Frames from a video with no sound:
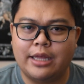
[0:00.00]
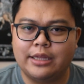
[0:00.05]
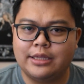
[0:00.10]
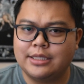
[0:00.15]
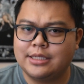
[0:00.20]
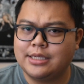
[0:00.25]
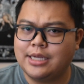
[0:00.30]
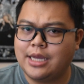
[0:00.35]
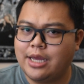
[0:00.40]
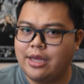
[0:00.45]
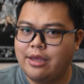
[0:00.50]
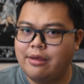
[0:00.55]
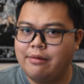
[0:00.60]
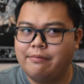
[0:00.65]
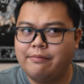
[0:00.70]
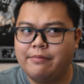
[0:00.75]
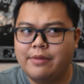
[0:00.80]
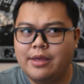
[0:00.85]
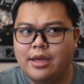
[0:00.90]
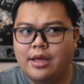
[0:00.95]
the
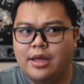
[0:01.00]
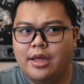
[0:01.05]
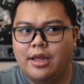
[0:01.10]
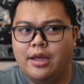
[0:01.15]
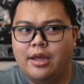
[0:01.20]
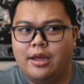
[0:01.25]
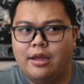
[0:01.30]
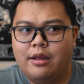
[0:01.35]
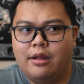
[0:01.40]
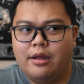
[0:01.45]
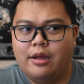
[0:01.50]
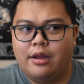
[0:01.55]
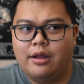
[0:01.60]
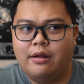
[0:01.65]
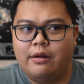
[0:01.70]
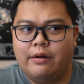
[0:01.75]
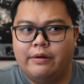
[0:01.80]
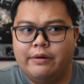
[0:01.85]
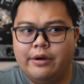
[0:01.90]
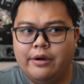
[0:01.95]
time
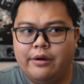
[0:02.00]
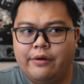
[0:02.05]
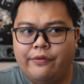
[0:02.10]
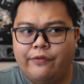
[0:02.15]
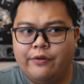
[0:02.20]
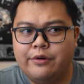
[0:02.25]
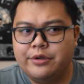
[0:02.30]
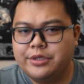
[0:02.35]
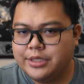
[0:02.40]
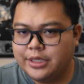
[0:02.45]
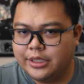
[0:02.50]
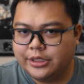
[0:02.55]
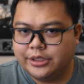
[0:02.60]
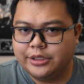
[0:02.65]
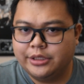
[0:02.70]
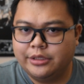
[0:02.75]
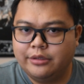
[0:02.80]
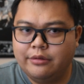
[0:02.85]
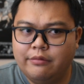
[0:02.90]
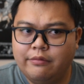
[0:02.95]
our first
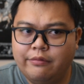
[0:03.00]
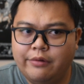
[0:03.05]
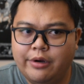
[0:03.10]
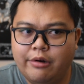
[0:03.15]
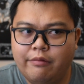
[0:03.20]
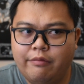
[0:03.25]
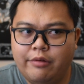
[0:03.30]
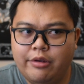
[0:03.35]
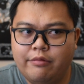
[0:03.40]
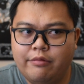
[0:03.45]
session where